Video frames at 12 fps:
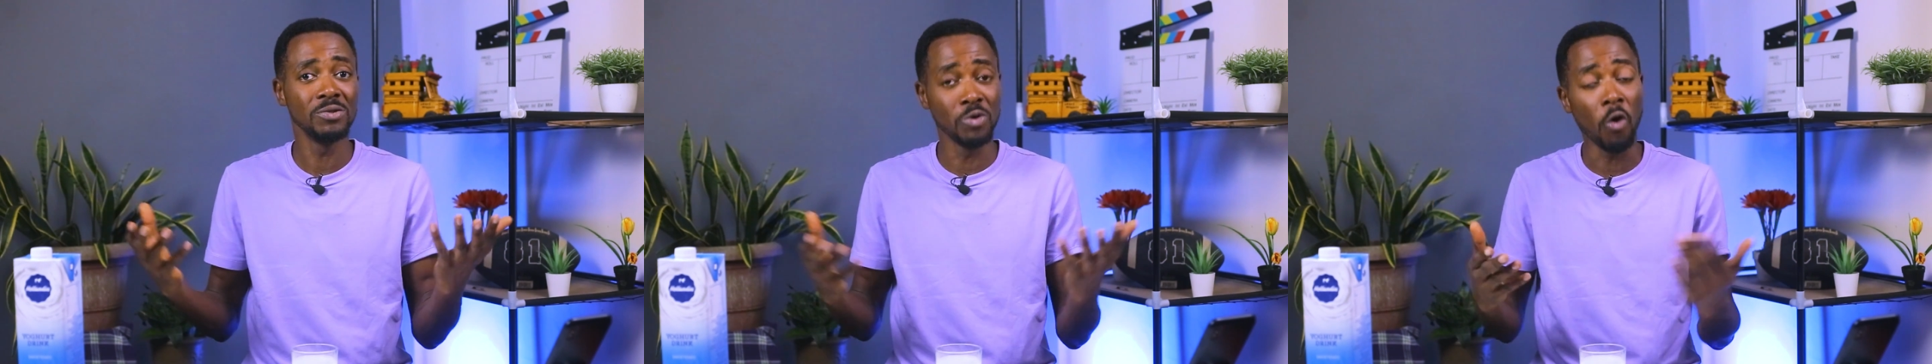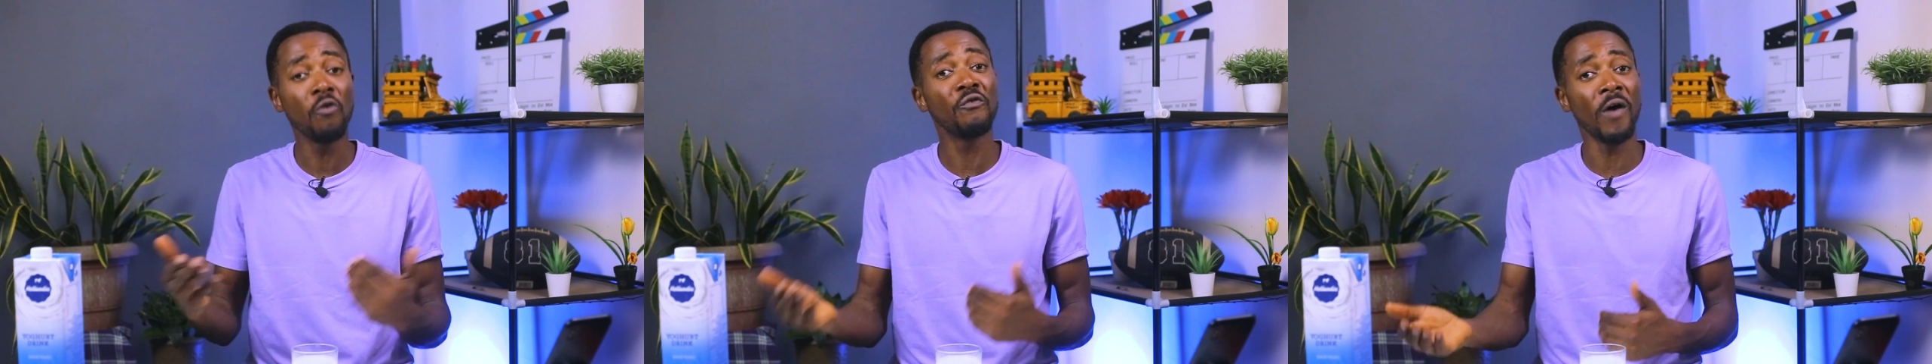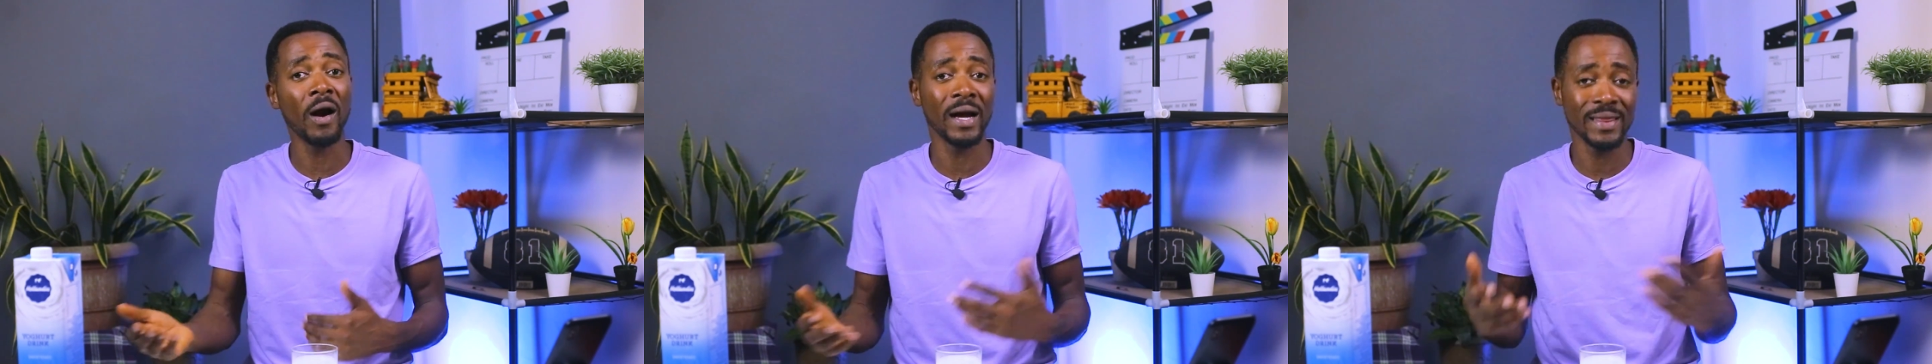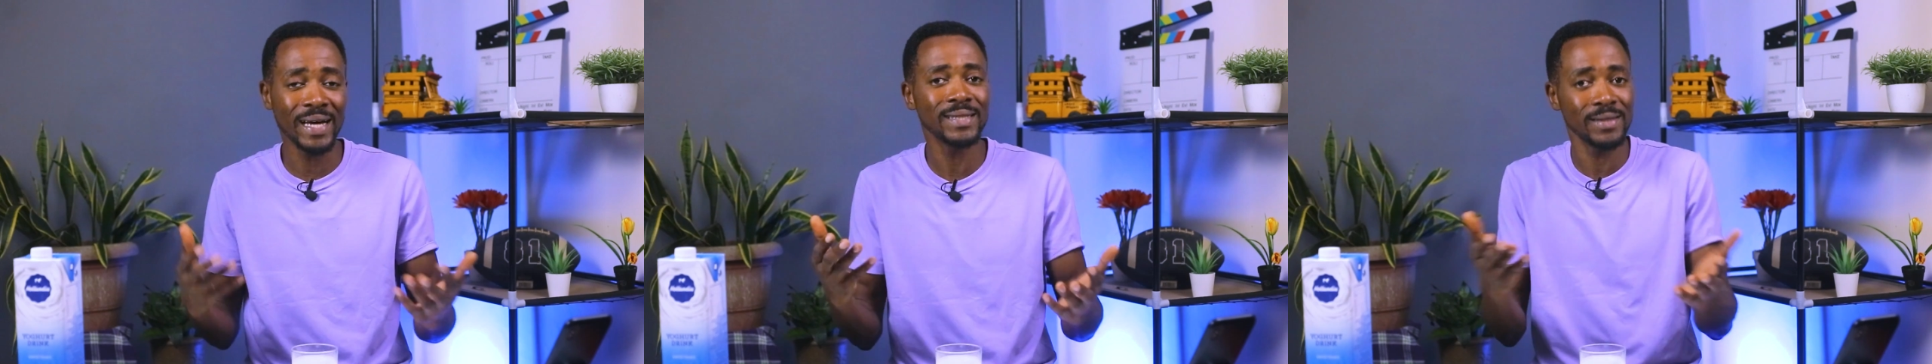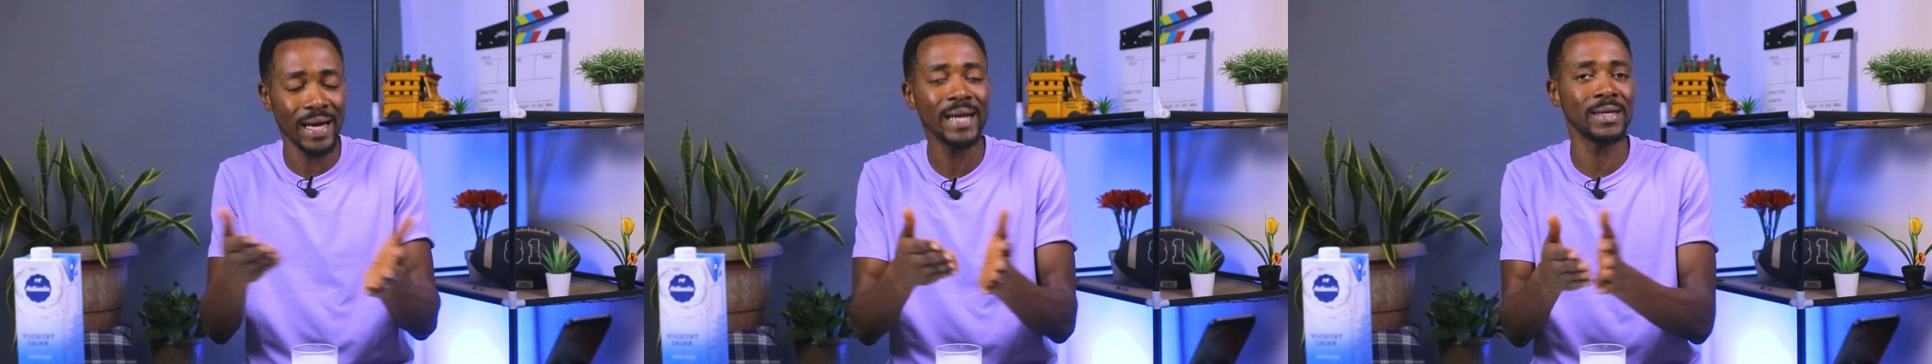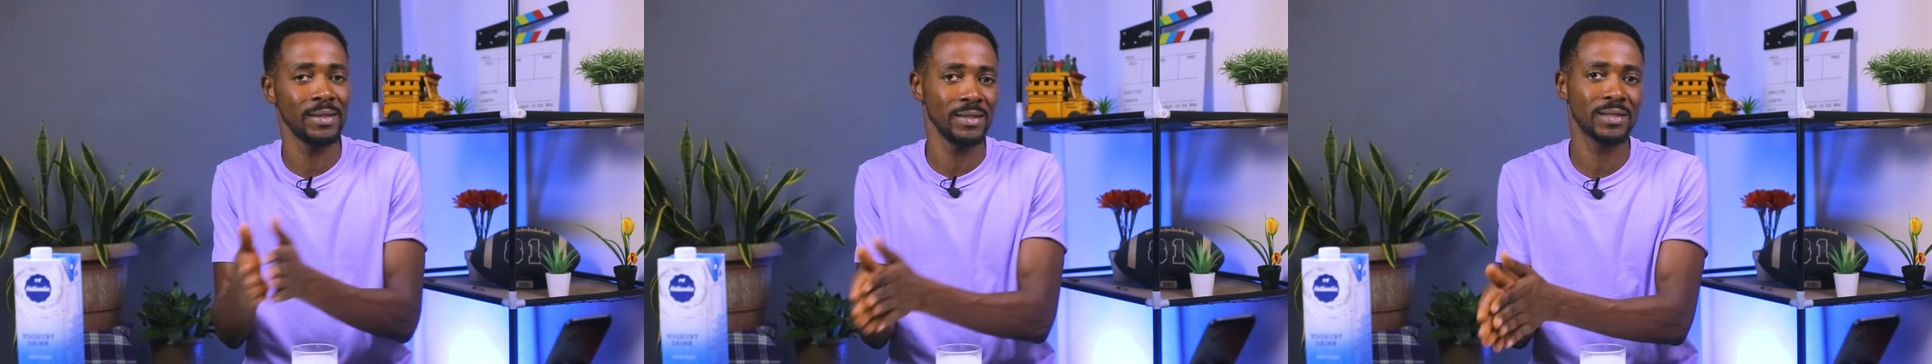go far, and
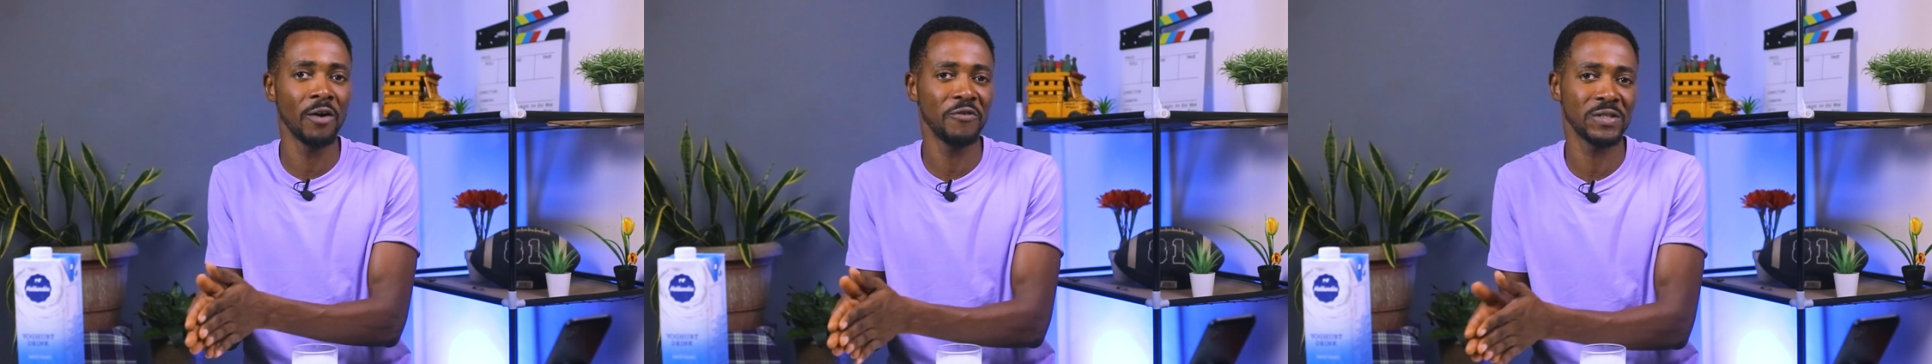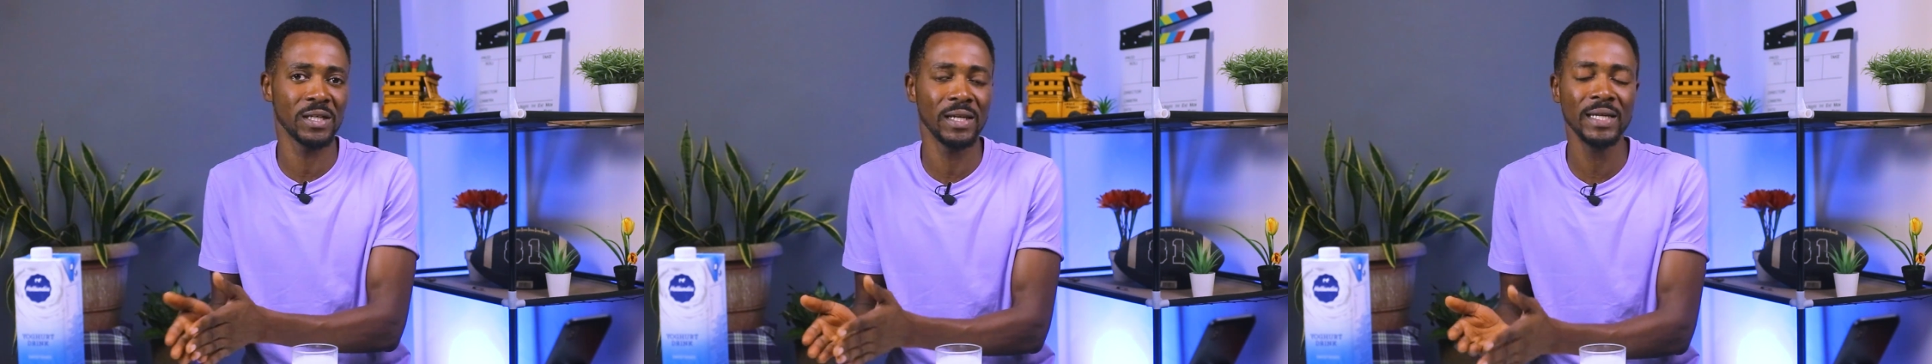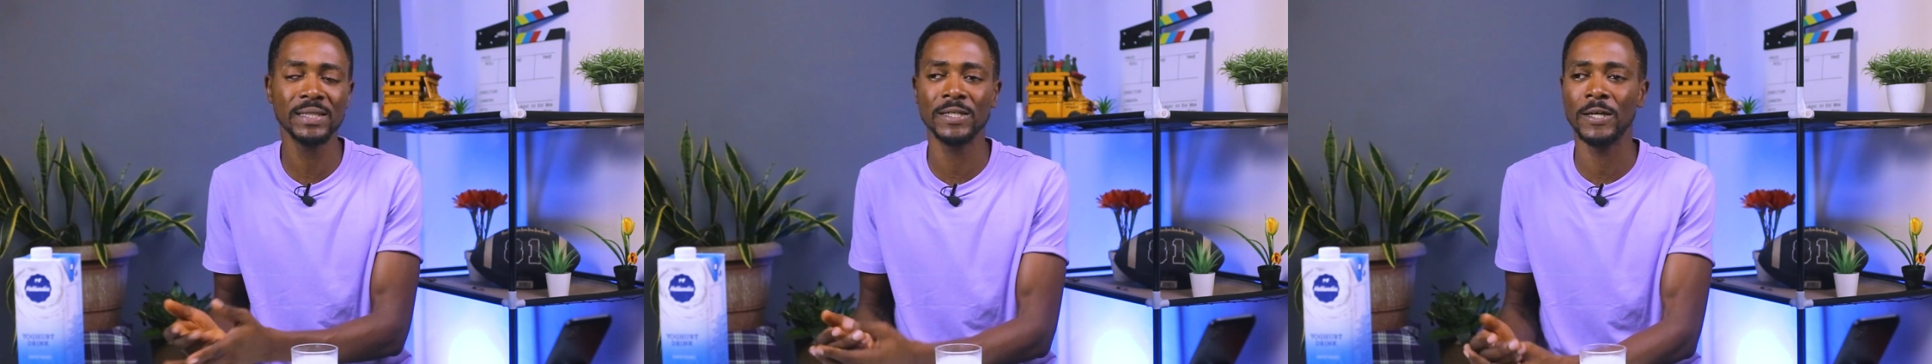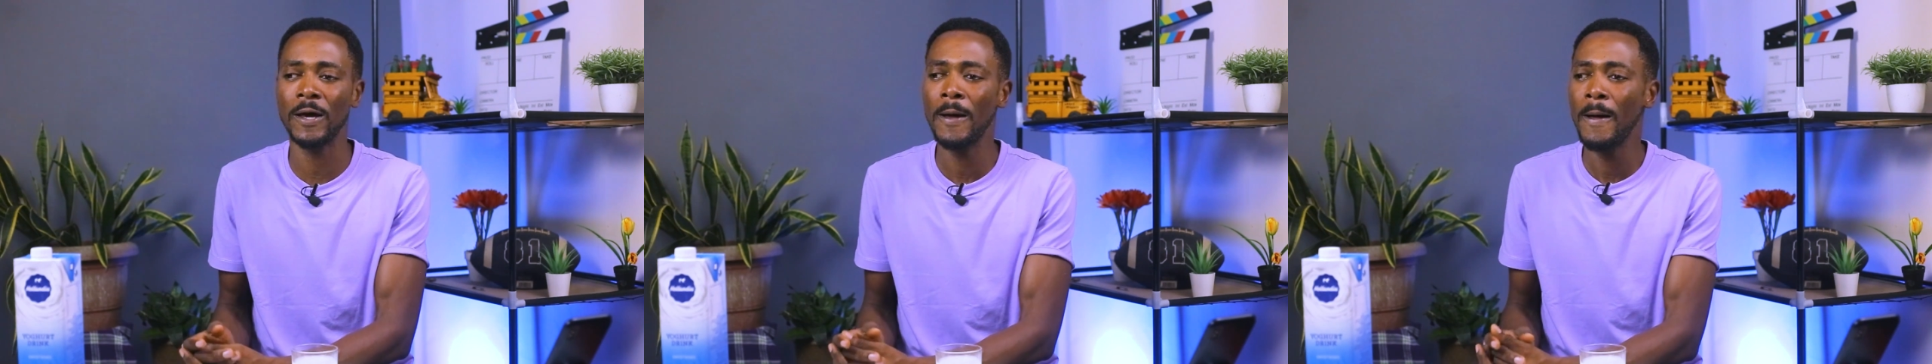that in itself is a lesson.